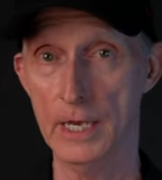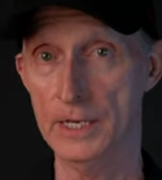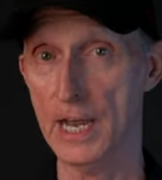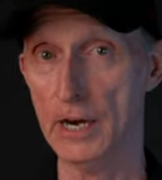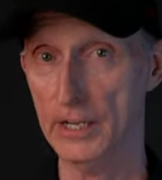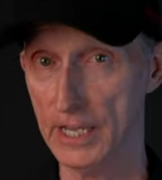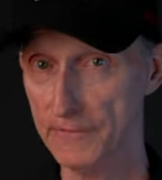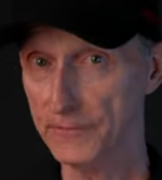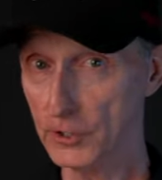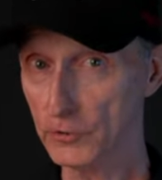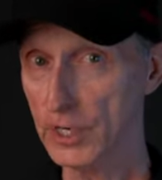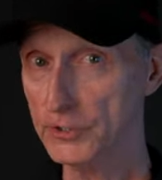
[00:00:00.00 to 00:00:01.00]
Now, if
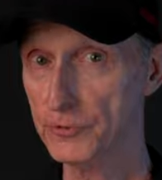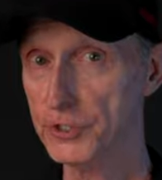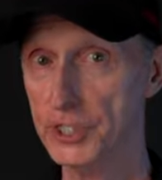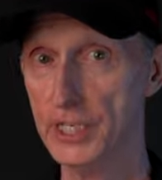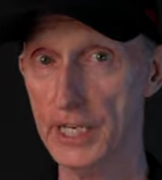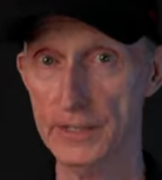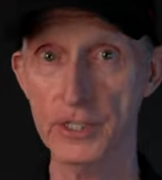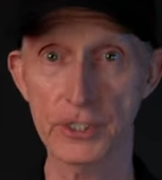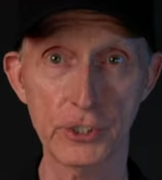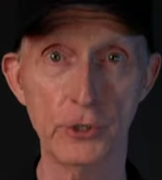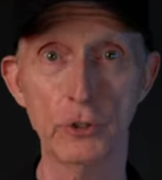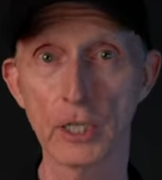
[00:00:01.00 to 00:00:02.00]
you're interested in
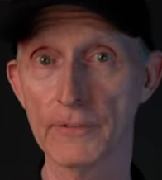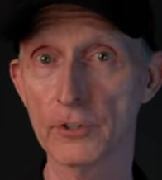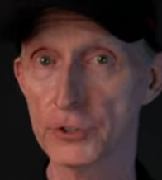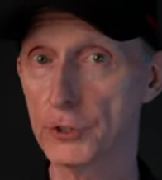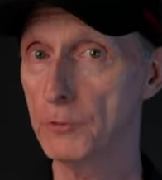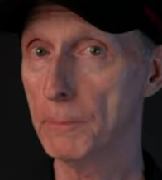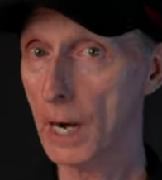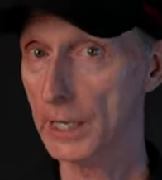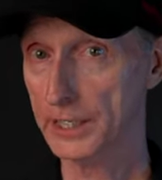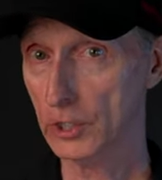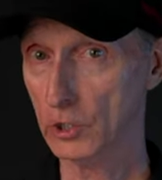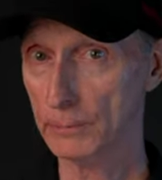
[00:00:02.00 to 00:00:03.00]
this new Level 2
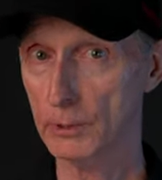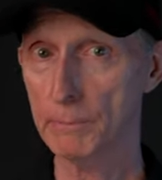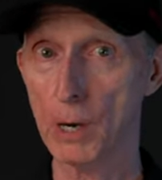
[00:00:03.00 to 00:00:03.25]
body armor,